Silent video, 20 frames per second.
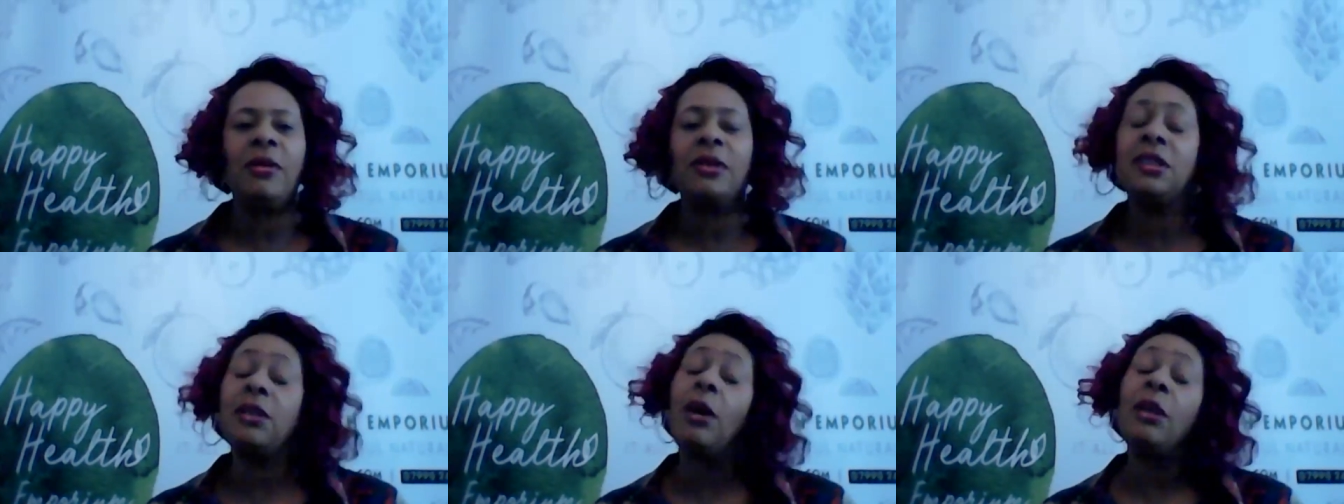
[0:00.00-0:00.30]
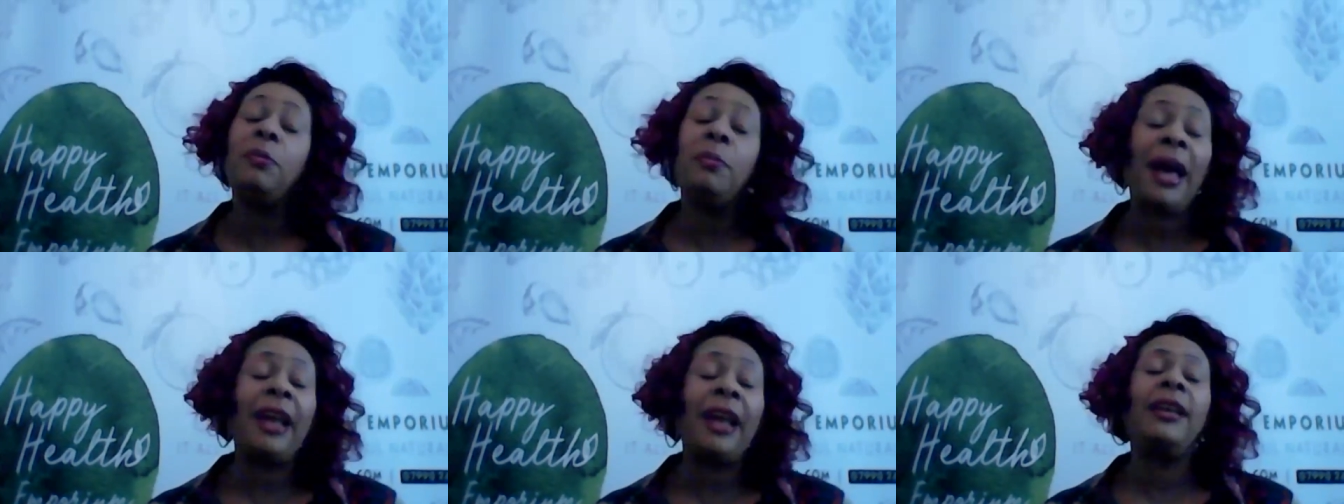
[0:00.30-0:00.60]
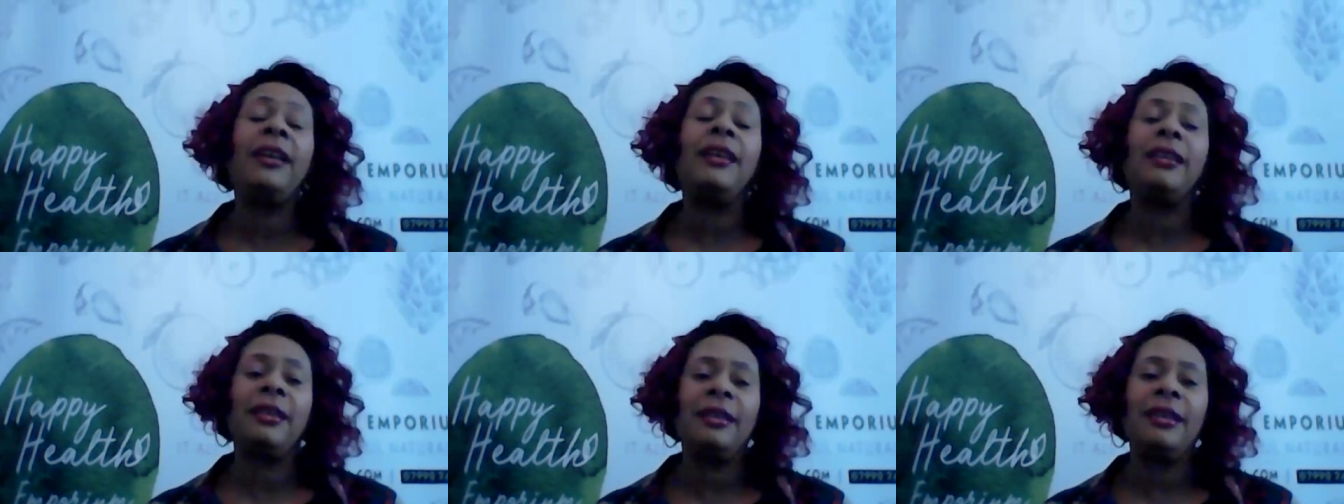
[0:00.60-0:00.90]
So I'd
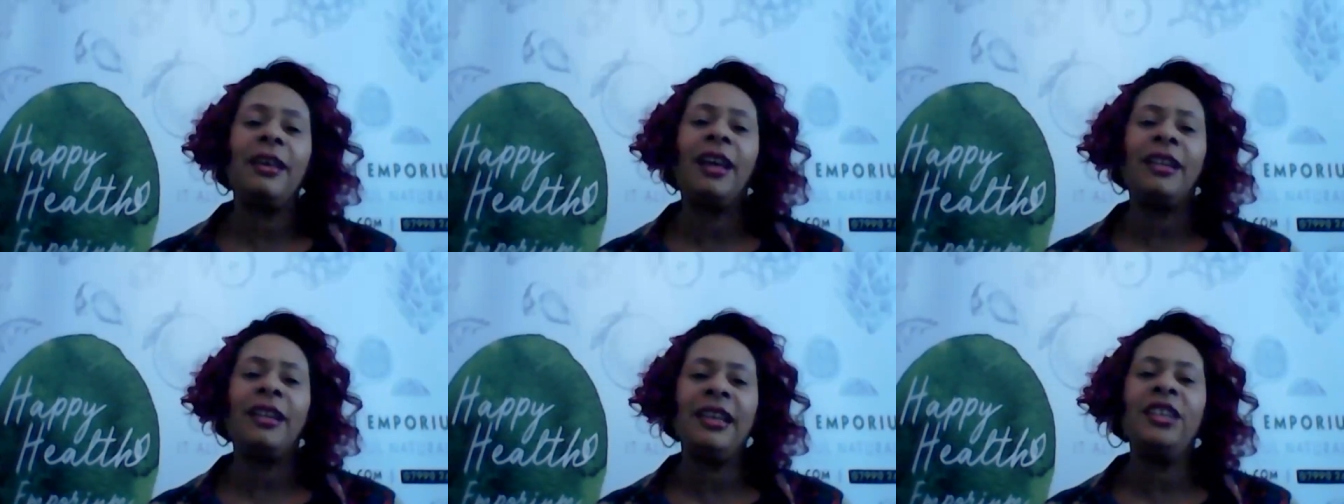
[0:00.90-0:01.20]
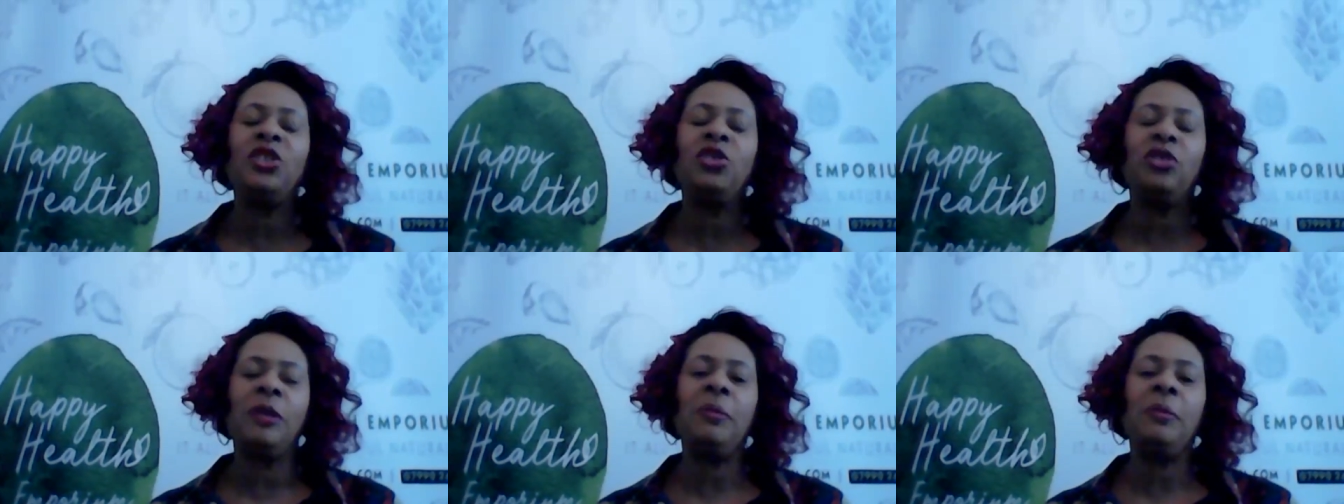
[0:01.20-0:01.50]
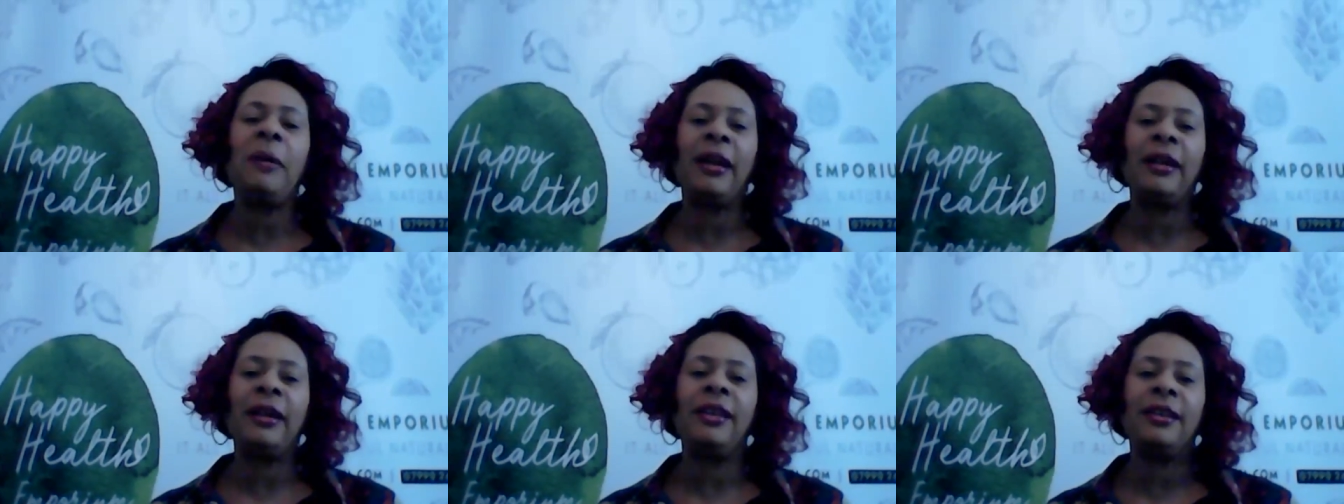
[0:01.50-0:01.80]
panic. I'd literally
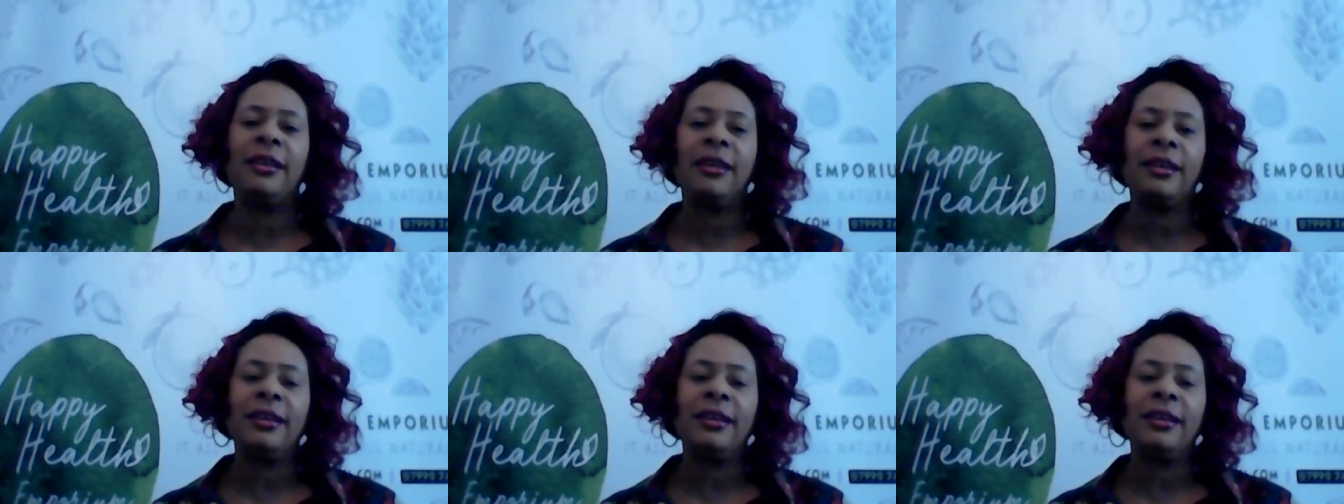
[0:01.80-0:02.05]
panic.